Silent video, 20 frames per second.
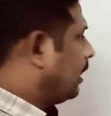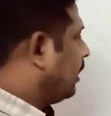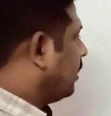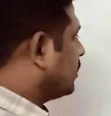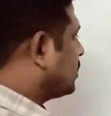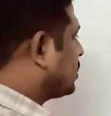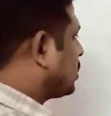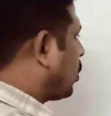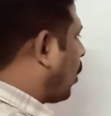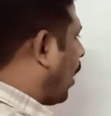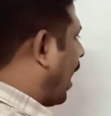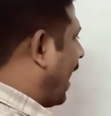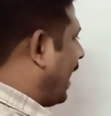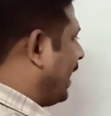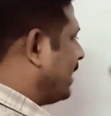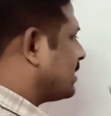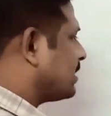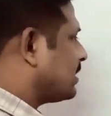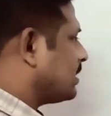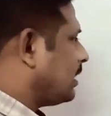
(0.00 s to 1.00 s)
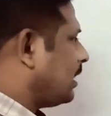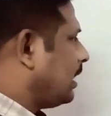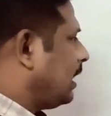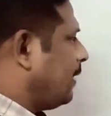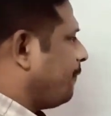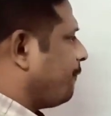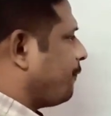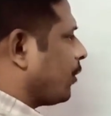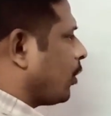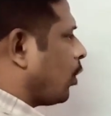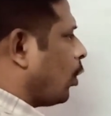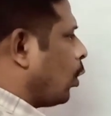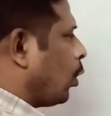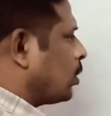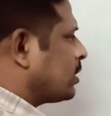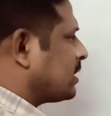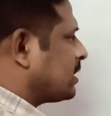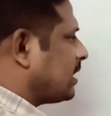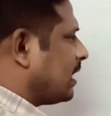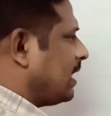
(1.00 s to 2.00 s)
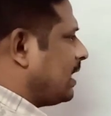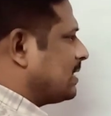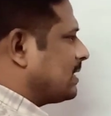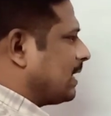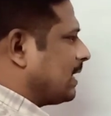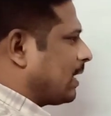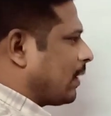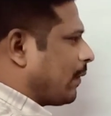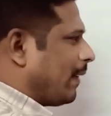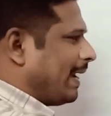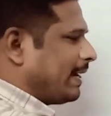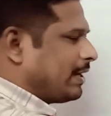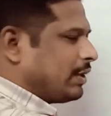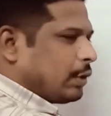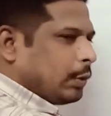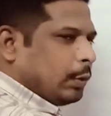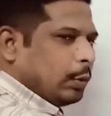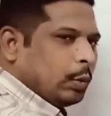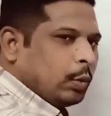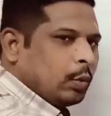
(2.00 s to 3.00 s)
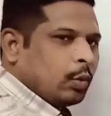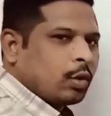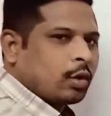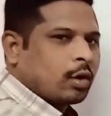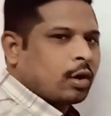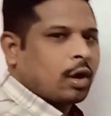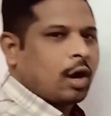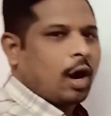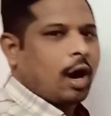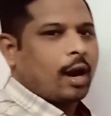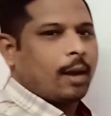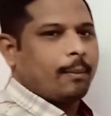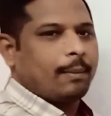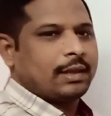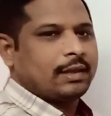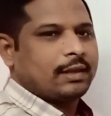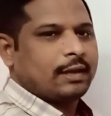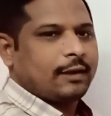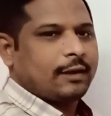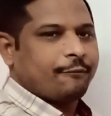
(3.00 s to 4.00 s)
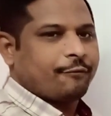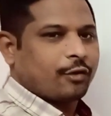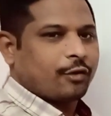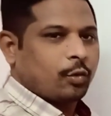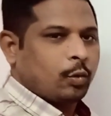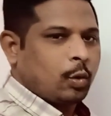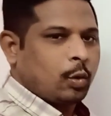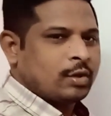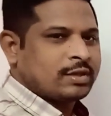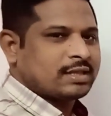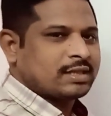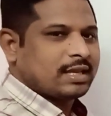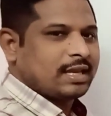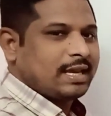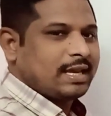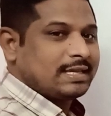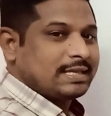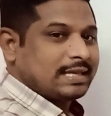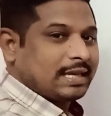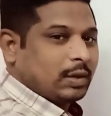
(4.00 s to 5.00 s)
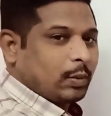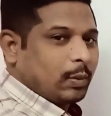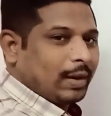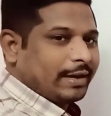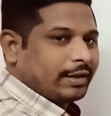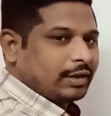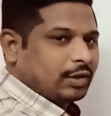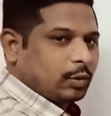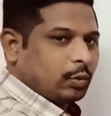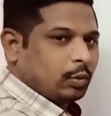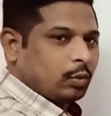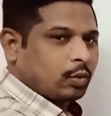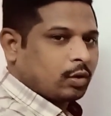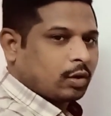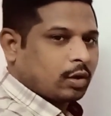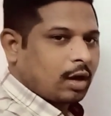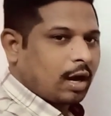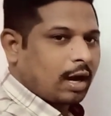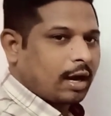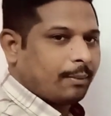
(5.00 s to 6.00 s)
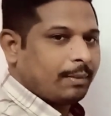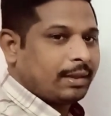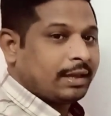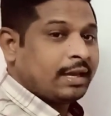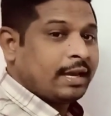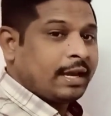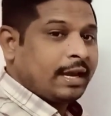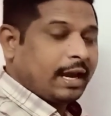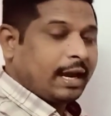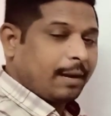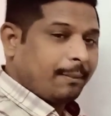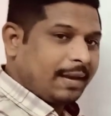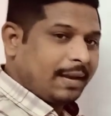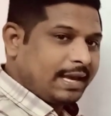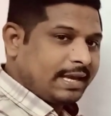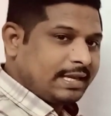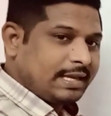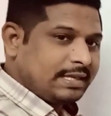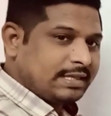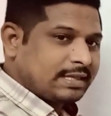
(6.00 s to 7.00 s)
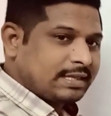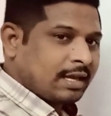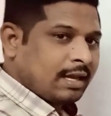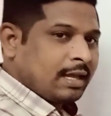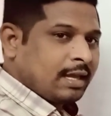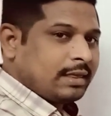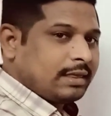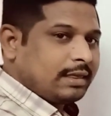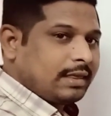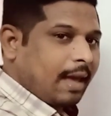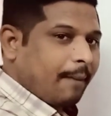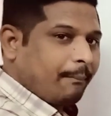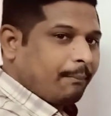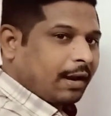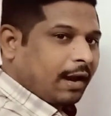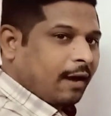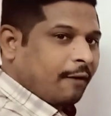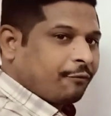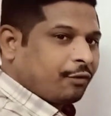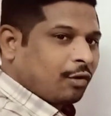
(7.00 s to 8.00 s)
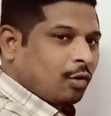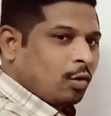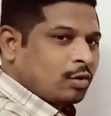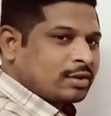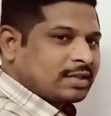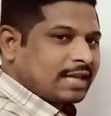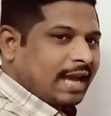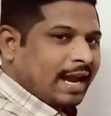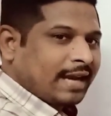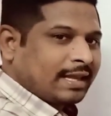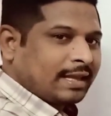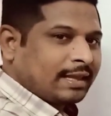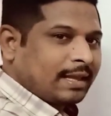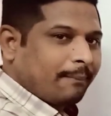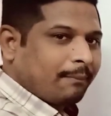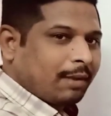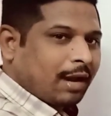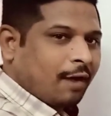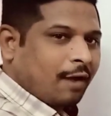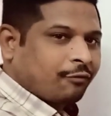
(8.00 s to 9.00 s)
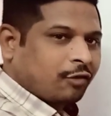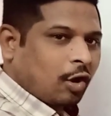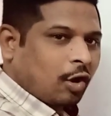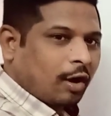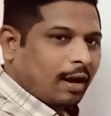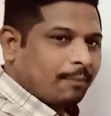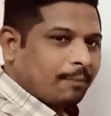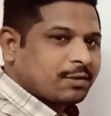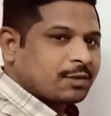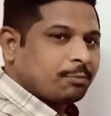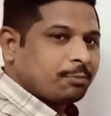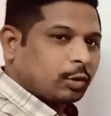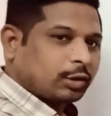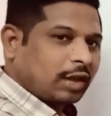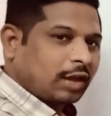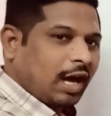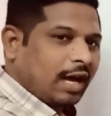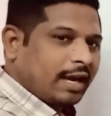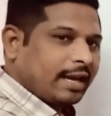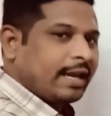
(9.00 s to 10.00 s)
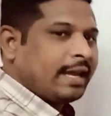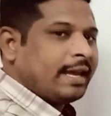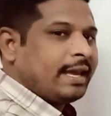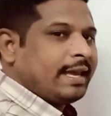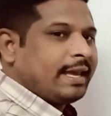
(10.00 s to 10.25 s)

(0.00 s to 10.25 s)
Squares, if rows is equivalent to column. If rows is equivalent to column. It means number of rows and the number of columns both are